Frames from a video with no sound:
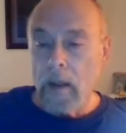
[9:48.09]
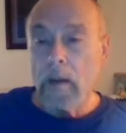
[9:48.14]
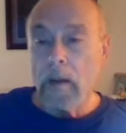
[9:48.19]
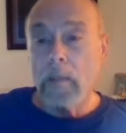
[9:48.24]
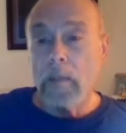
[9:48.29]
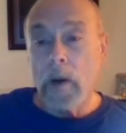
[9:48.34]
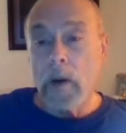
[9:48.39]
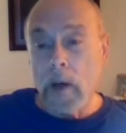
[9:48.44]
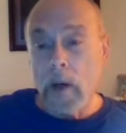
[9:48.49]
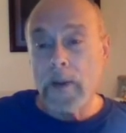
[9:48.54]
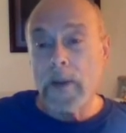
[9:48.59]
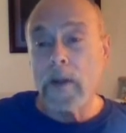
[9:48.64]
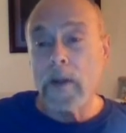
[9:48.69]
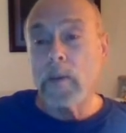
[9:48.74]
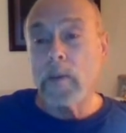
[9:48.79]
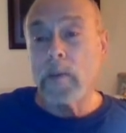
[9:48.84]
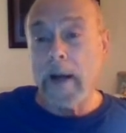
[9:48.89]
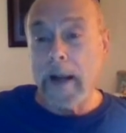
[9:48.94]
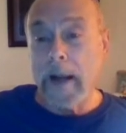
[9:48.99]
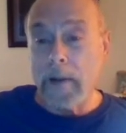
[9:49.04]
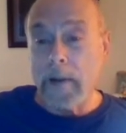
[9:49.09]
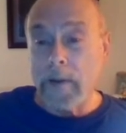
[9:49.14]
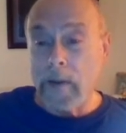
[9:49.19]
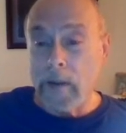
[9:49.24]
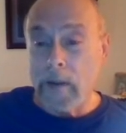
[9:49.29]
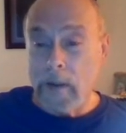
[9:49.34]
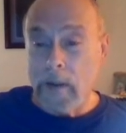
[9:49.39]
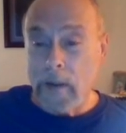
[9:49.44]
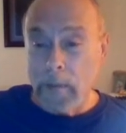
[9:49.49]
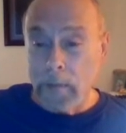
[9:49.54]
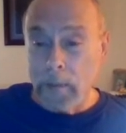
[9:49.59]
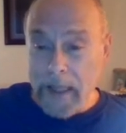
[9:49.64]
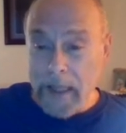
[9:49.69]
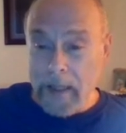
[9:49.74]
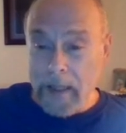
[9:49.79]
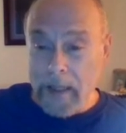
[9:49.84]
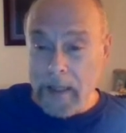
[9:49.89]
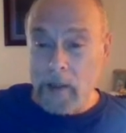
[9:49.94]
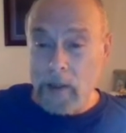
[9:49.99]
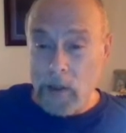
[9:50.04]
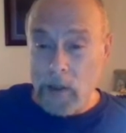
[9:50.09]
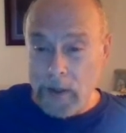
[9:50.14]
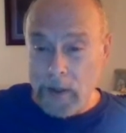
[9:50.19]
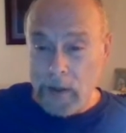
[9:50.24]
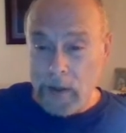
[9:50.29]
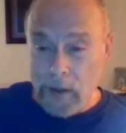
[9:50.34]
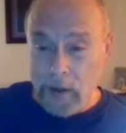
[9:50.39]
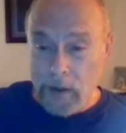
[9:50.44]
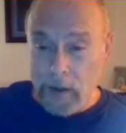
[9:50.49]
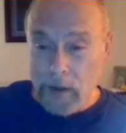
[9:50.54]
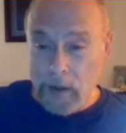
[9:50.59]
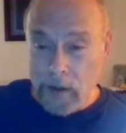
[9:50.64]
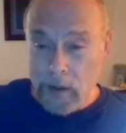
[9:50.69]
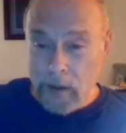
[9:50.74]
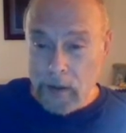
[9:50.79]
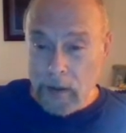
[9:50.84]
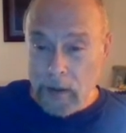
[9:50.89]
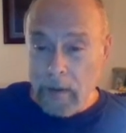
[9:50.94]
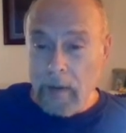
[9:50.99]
Martha went out to meet Jesus.